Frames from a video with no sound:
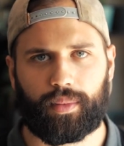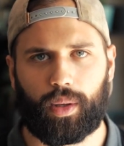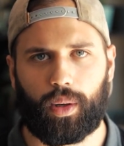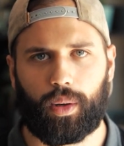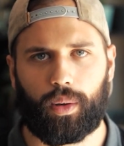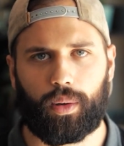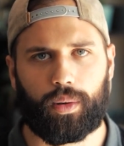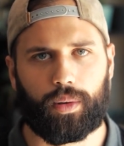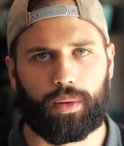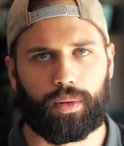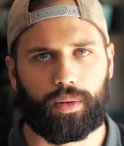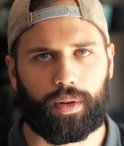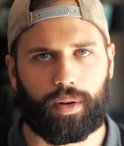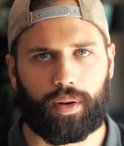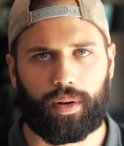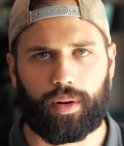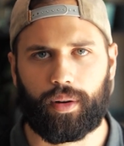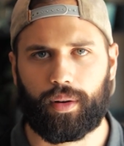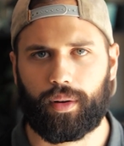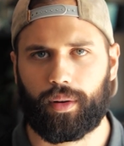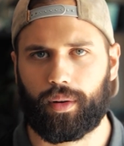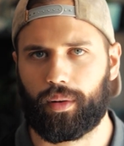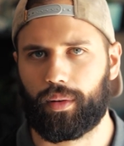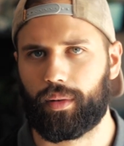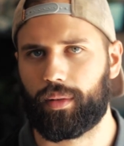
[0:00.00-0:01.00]

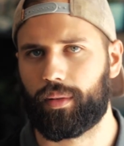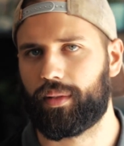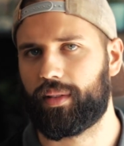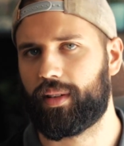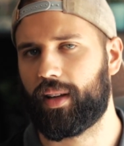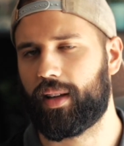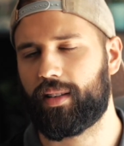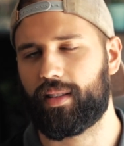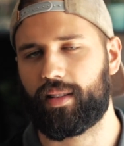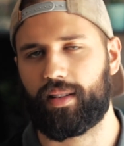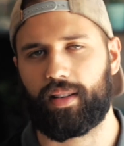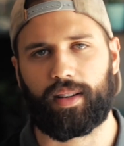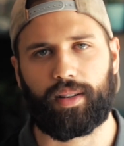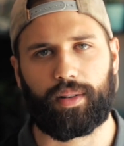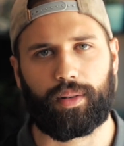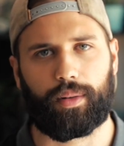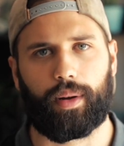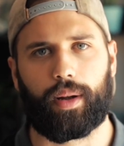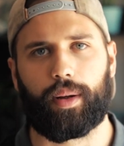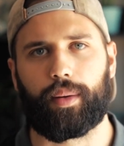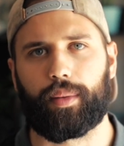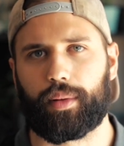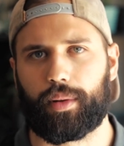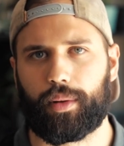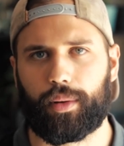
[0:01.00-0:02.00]
older or doesn't
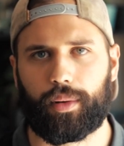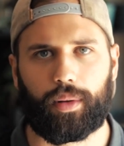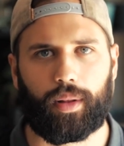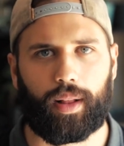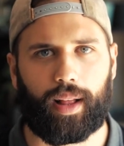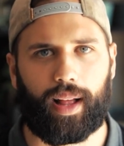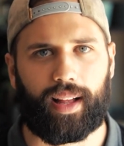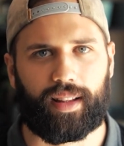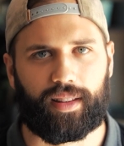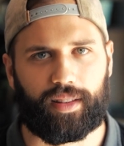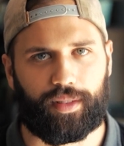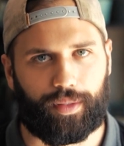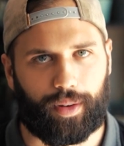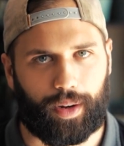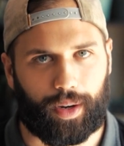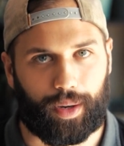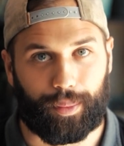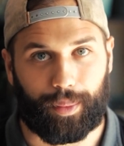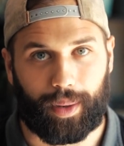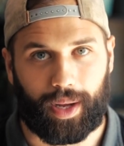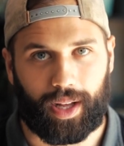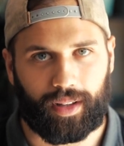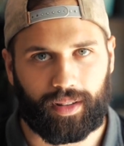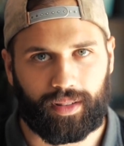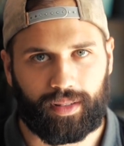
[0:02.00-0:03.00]
integrate with Google Ads very
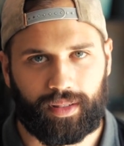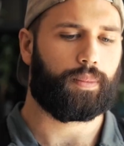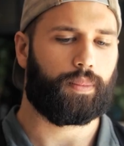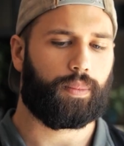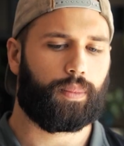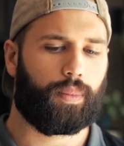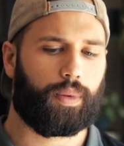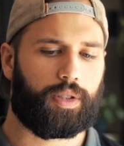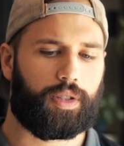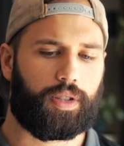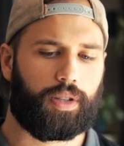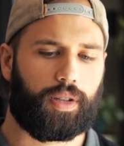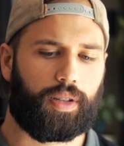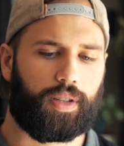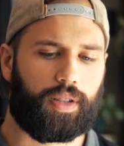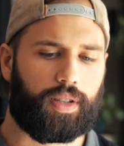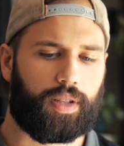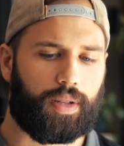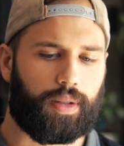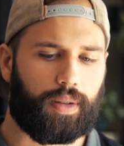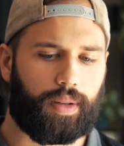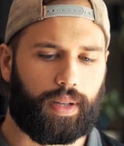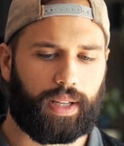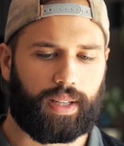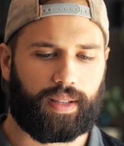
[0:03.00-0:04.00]
well. What you can
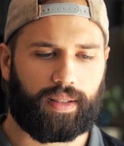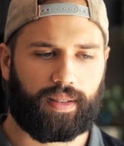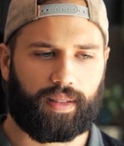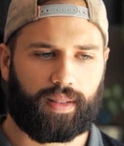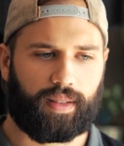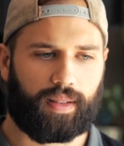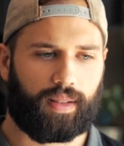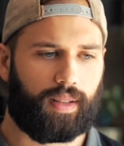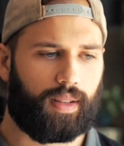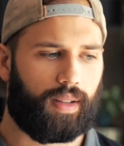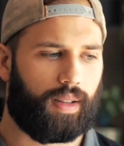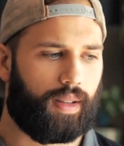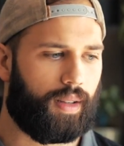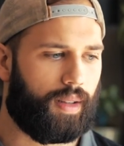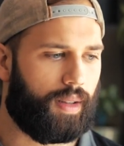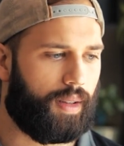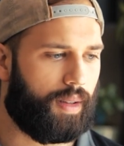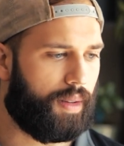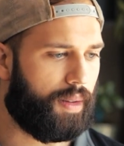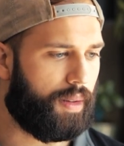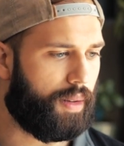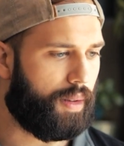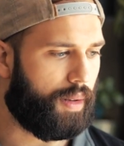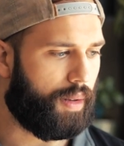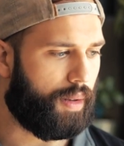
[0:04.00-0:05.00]
do is
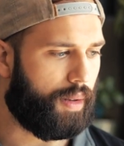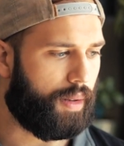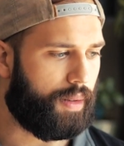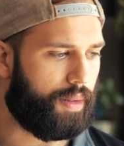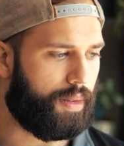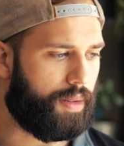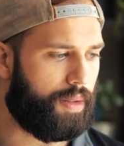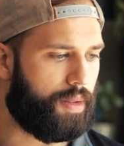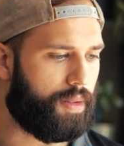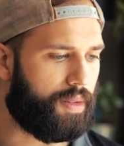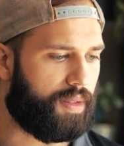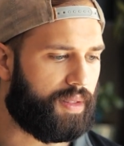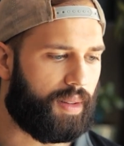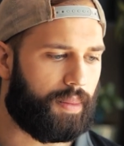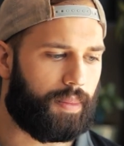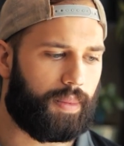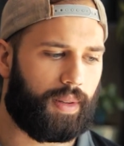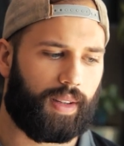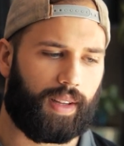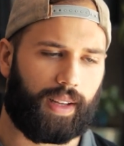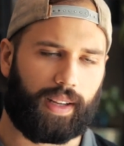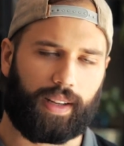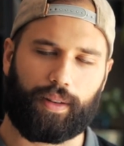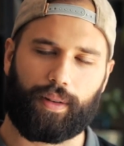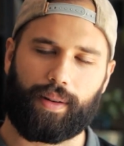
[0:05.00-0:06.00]
use something
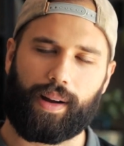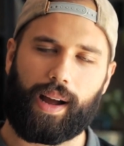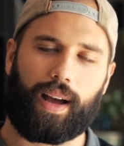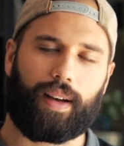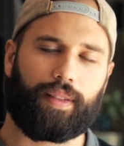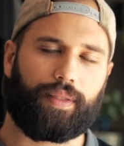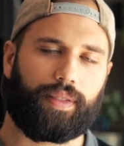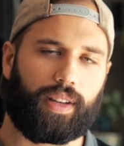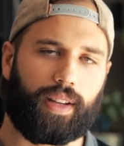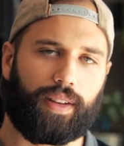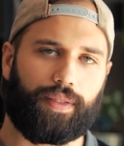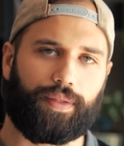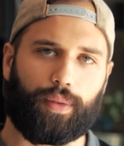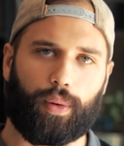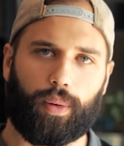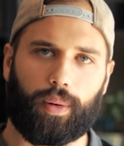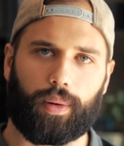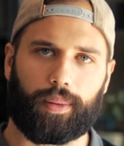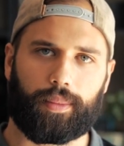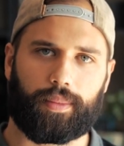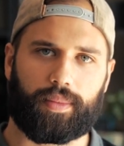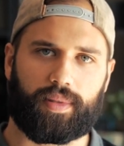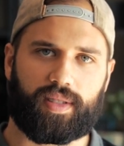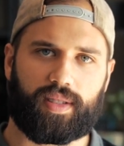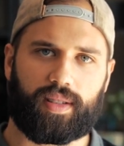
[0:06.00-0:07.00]
like Gravity
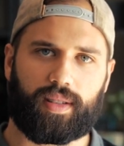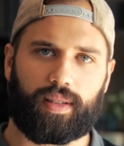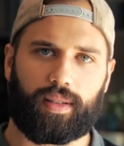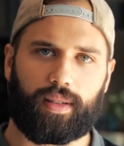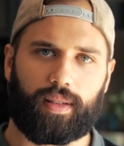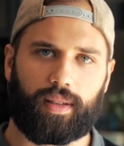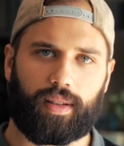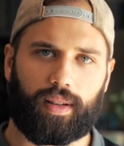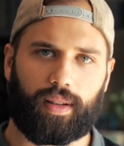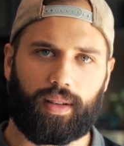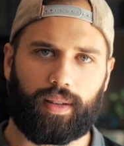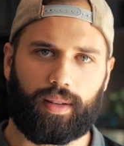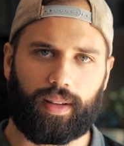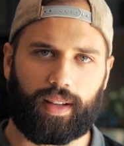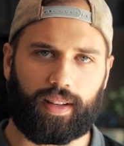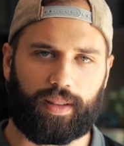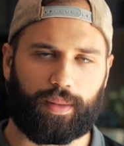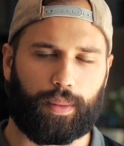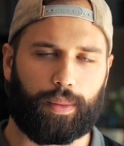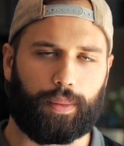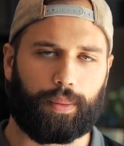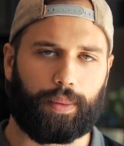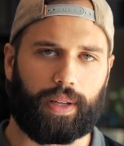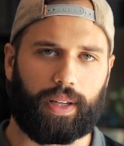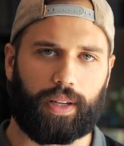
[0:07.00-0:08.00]
Forms. That's
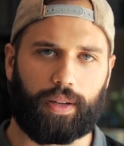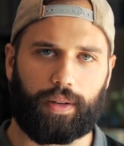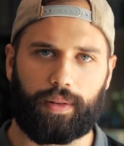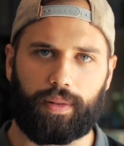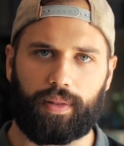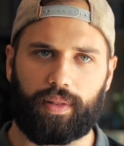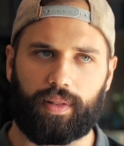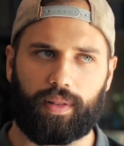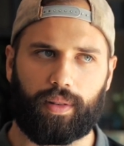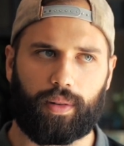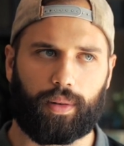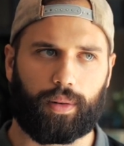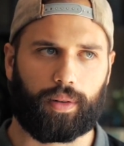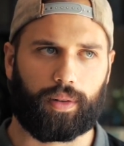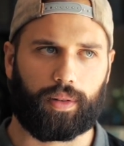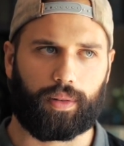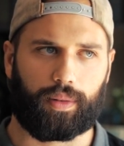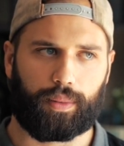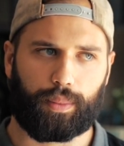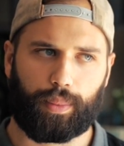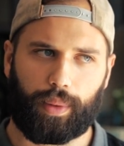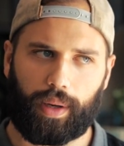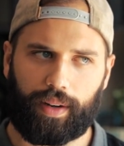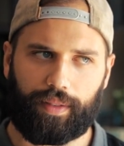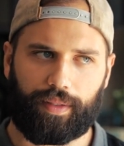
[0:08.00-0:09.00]
what we use, or
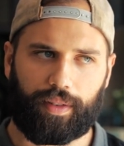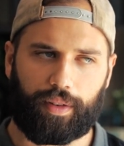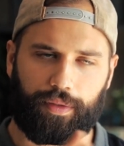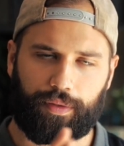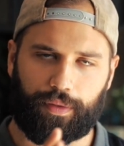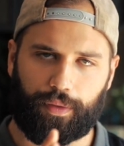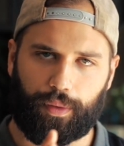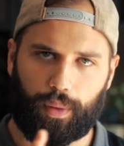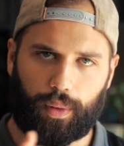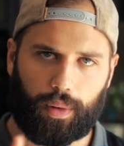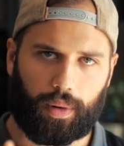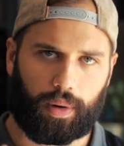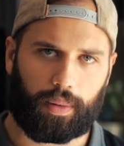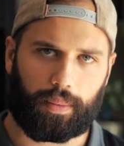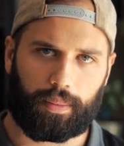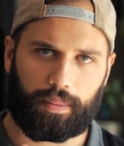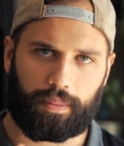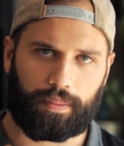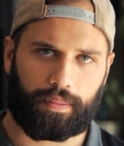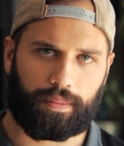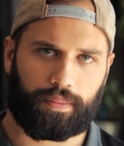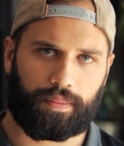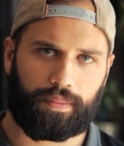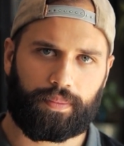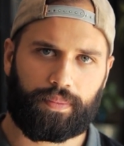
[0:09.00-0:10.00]
whatever form
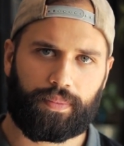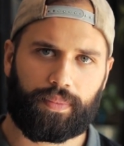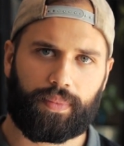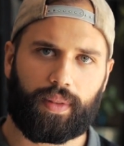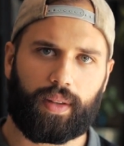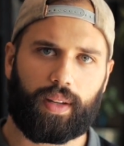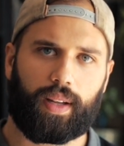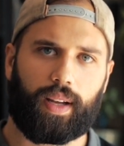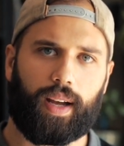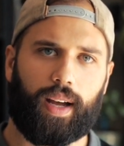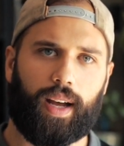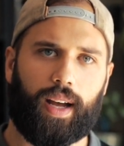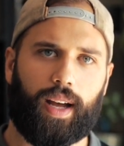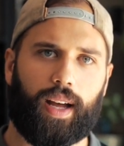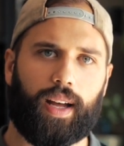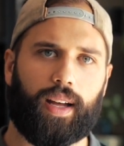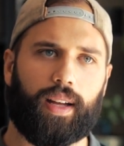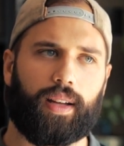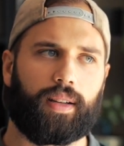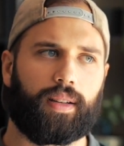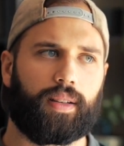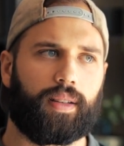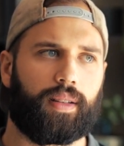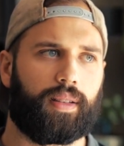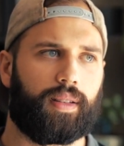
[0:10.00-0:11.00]

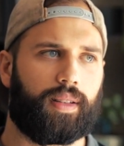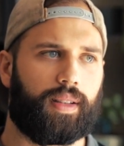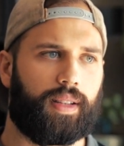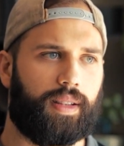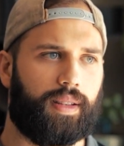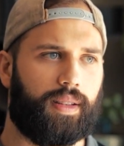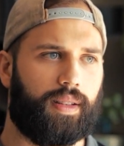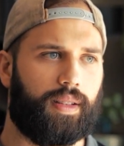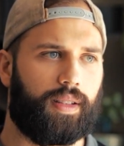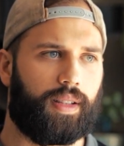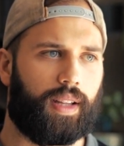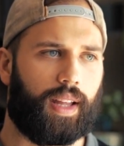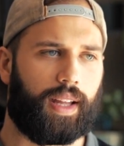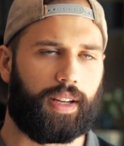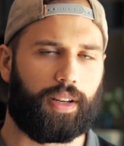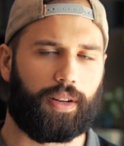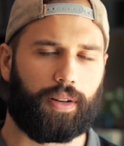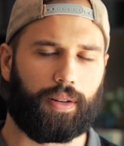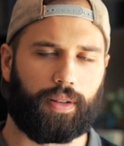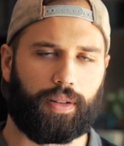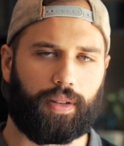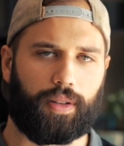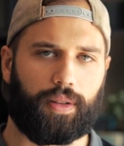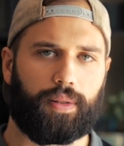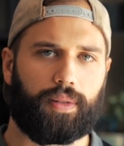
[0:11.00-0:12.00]
that you're
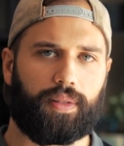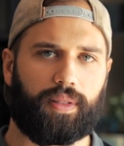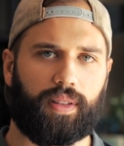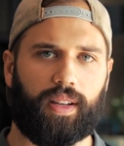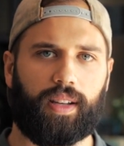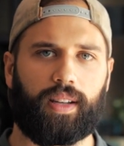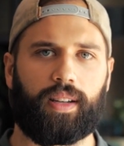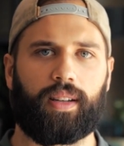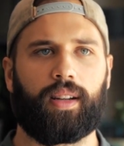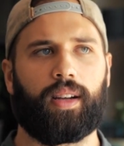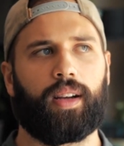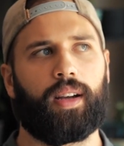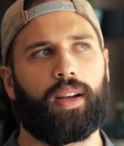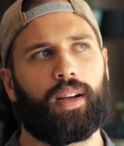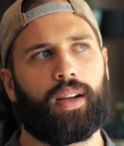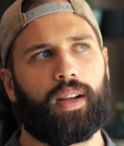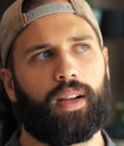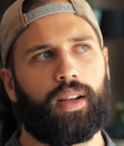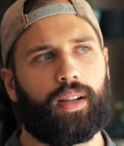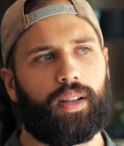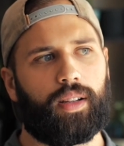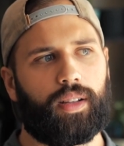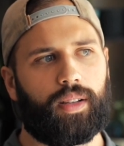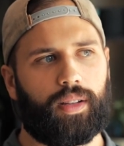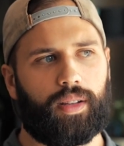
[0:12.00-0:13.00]
using.
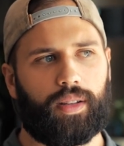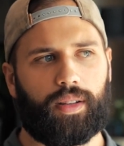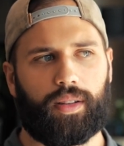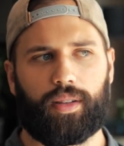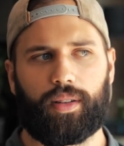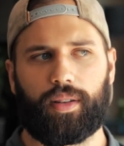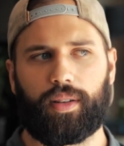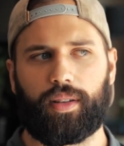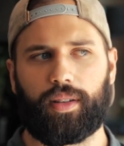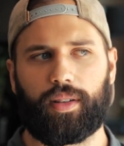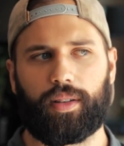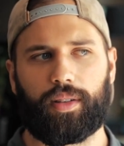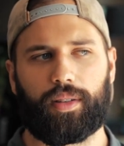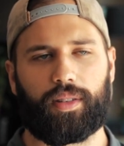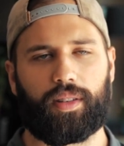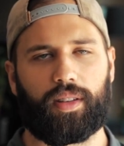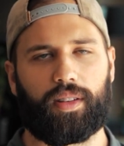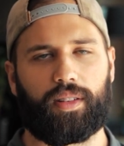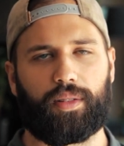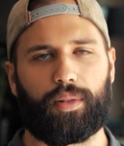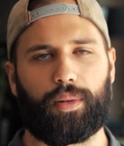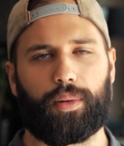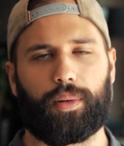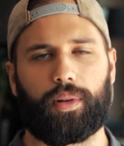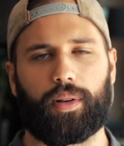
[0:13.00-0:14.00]
You can use
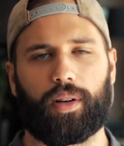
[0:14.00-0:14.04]
this tool